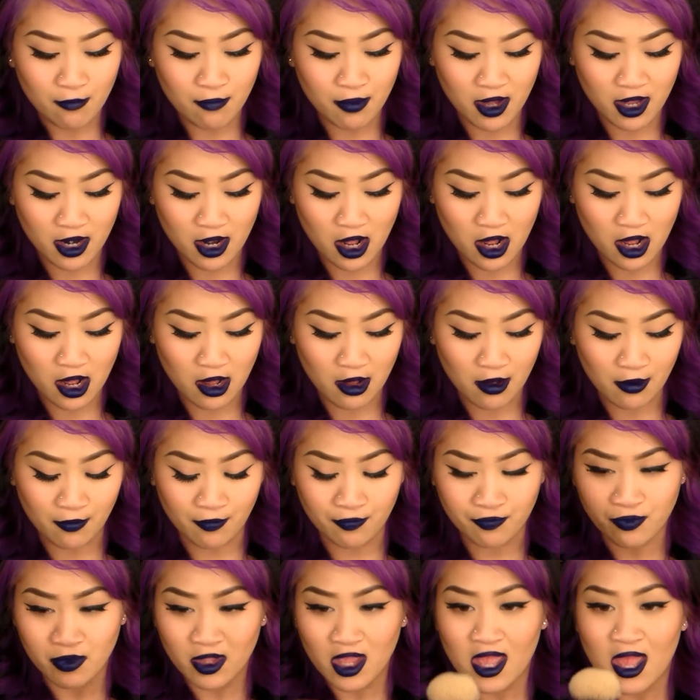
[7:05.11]
but
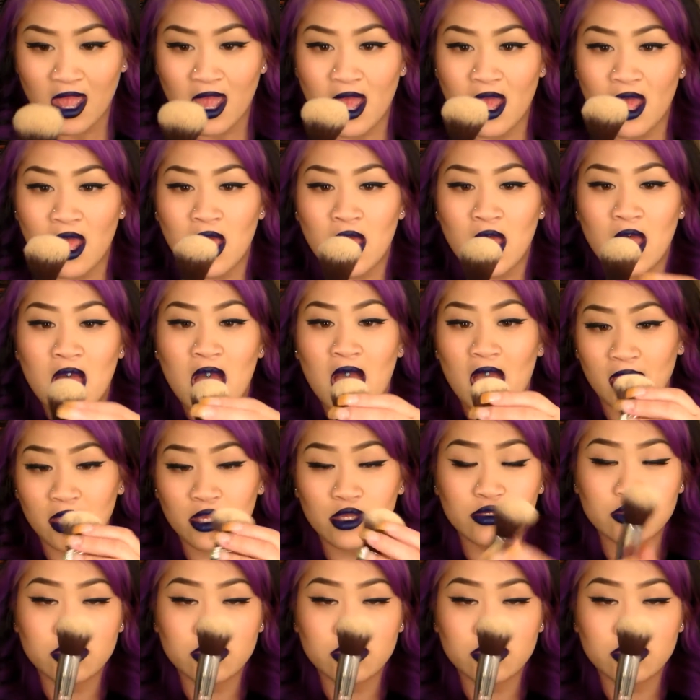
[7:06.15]
I